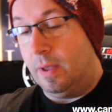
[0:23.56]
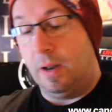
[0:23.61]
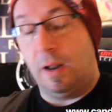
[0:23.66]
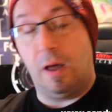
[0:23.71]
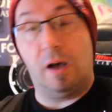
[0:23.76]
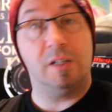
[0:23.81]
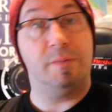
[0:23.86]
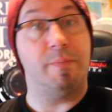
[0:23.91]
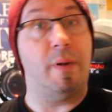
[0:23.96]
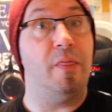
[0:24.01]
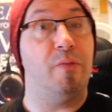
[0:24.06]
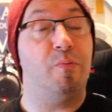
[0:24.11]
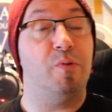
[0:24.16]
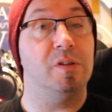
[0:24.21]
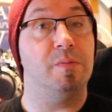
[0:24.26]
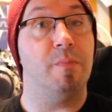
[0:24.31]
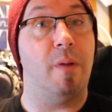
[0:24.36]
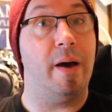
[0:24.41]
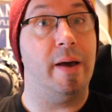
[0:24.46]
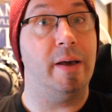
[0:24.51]
Last month
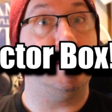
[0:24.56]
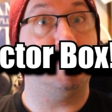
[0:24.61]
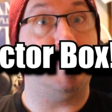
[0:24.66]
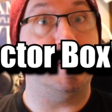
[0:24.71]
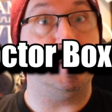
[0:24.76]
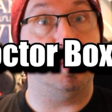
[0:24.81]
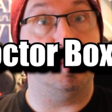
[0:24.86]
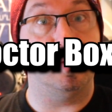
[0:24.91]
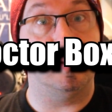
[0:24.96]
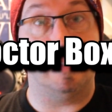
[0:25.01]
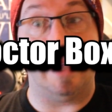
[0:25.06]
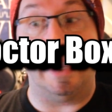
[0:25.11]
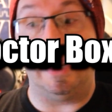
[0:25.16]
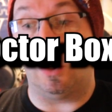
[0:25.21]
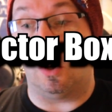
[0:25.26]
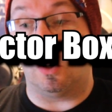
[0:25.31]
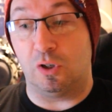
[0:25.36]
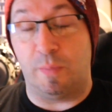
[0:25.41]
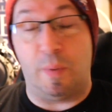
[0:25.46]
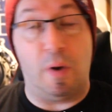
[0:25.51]
was my special Snake
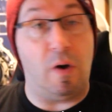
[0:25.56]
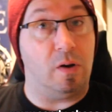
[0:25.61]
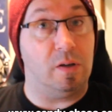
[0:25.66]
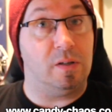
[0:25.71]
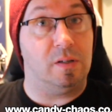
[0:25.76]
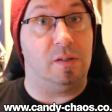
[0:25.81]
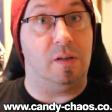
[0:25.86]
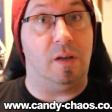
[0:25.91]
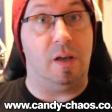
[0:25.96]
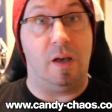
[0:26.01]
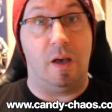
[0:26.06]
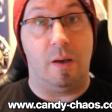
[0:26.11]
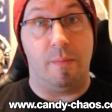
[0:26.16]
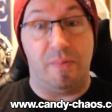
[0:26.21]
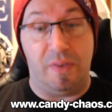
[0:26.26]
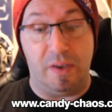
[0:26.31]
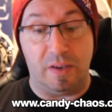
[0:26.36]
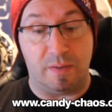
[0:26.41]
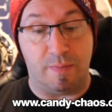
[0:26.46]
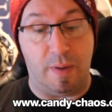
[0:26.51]
Doctor box.
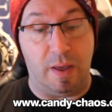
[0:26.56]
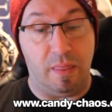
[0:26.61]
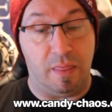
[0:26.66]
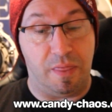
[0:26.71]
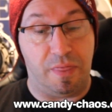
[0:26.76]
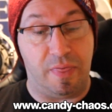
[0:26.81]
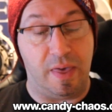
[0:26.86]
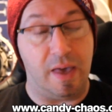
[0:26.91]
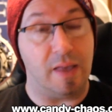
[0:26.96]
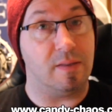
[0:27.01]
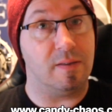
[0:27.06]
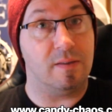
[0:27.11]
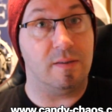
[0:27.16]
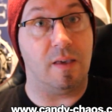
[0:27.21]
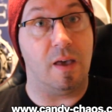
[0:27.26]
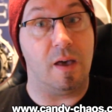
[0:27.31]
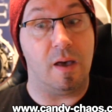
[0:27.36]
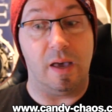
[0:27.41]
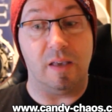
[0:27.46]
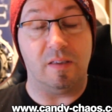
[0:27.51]
Um, this month, it's
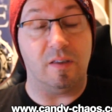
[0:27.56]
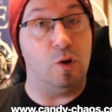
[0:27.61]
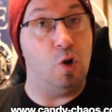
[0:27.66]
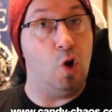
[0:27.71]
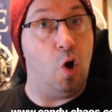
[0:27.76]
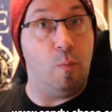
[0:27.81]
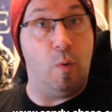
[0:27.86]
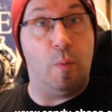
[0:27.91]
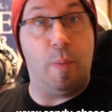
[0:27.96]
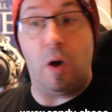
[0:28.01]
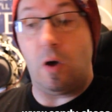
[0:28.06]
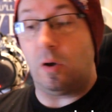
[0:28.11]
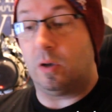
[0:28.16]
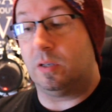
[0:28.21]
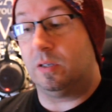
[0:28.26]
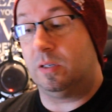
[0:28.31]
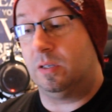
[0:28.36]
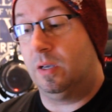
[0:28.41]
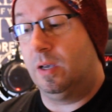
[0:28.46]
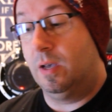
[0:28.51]
uh, it's a normal
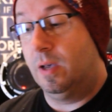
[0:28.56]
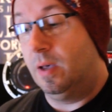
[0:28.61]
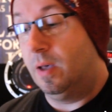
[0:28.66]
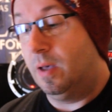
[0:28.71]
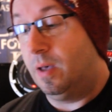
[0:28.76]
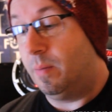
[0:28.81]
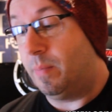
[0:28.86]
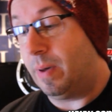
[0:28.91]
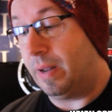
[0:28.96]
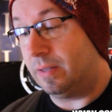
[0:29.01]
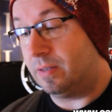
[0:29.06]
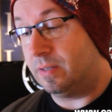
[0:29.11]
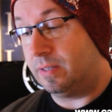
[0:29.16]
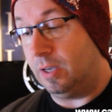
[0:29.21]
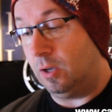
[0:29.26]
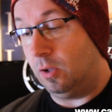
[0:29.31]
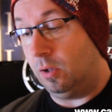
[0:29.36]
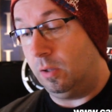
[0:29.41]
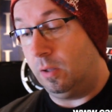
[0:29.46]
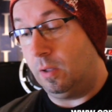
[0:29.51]
box, but it's
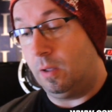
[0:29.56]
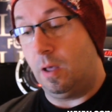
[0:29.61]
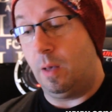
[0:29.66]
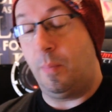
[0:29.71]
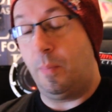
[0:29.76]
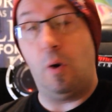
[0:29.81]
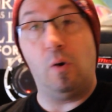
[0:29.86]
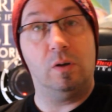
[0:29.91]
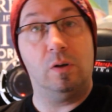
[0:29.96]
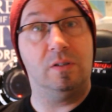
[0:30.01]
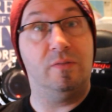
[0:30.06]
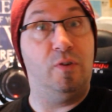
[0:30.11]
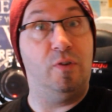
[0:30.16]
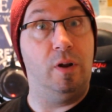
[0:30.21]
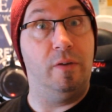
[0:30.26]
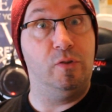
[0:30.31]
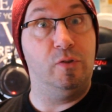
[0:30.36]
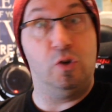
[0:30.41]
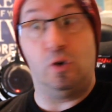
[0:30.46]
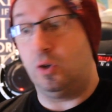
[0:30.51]
still box
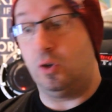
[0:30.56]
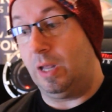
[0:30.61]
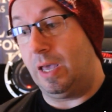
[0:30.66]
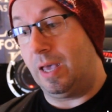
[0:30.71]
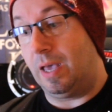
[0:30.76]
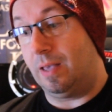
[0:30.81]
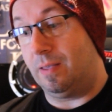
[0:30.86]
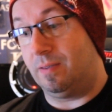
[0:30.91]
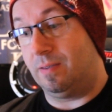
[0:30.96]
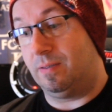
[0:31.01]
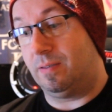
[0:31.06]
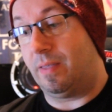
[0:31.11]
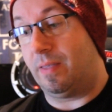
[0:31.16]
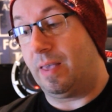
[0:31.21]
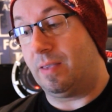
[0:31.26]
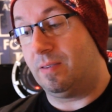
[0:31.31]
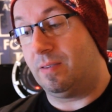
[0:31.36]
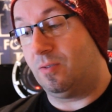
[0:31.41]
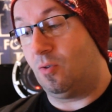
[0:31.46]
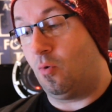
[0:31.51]
full of goodies, so
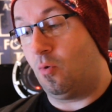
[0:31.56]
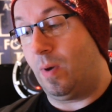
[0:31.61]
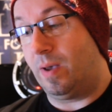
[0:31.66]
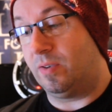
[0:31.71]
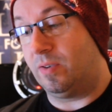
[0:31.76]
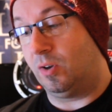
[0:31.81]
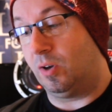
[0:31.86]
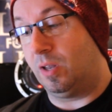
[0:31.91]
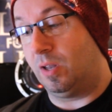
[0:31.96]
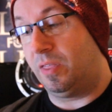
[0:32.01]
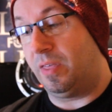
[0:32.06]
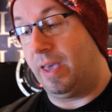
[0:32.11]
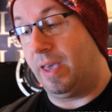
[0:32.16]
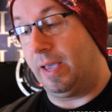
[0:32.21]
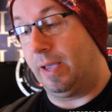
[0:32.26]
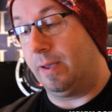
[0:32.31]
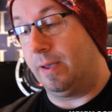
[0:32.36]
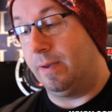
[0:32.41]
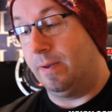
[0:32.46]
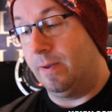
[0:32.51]
that's always a good
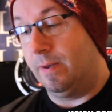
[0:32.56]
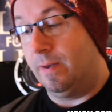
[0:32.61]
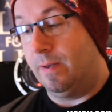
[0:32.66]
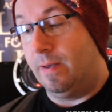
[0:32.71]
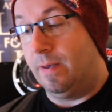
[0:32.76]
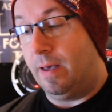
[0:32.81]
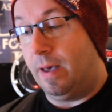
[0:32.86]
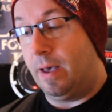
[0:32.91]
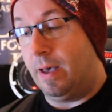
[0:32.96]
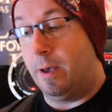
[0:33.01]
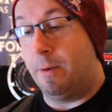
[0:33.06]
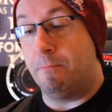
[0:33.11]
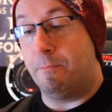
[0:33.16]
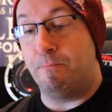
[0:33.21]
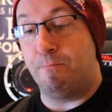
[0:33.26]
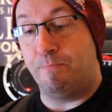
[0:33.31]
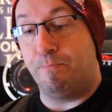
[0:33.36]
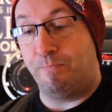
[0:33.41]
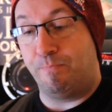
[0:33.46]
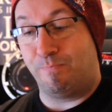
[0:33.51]
thing.
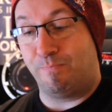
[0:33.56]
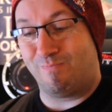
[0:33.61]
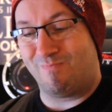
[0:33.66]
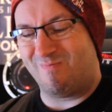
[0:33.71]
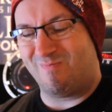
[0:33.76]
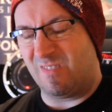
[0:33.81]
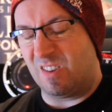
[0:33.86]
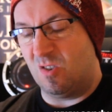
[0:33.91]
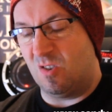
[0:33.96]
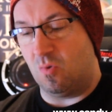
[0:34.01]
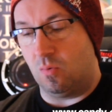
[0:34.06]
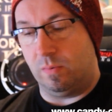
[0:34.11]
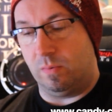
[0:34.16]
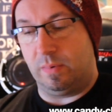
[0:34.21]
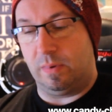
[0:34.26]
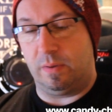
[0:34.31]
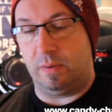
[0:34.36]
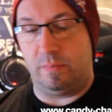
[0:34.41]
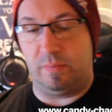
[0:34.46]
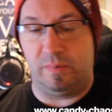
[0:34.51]
Um, ooh,
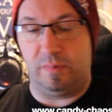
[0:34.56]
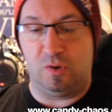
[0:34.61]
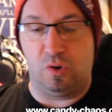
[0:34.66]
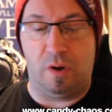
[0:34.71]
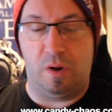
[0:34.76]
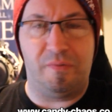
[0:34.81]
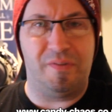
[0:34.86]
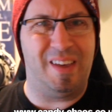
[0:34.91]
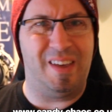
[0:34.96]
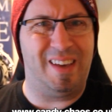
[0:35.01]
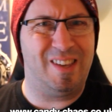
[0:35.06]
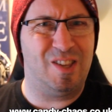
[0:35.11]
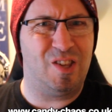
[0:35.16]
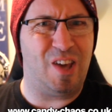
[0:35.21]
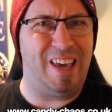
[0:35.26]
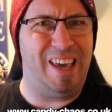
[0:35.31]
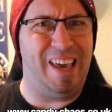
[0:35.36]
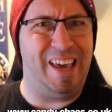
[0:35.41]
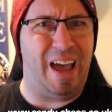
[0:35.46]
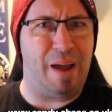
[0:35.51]
sorry for the
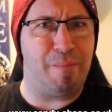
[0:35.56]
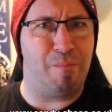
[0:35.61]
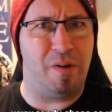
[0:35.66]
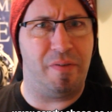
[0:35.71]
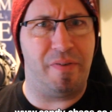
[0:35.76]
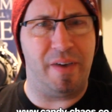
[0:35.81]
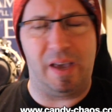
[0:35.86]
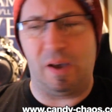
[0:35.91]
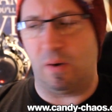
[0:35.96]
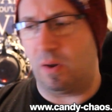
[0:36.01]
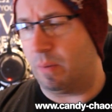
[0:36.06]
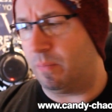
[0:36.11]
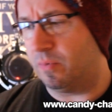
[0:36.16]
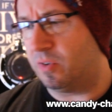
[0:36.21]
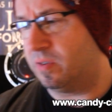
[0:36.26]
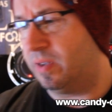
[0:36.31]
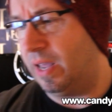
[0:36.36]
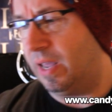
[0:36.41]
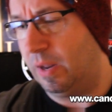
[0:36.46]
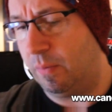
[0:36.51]
shaky camera thing when I'm
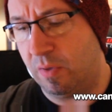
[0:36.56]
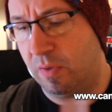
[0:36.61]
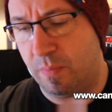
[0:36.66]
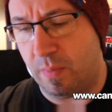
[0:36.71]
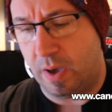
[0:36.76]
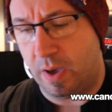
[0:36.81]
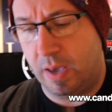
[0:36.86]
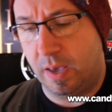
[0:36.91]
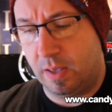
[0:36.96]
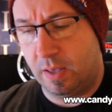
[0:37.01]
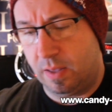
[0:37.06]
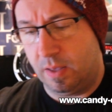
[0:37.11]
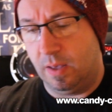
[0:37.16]
just hitting it with my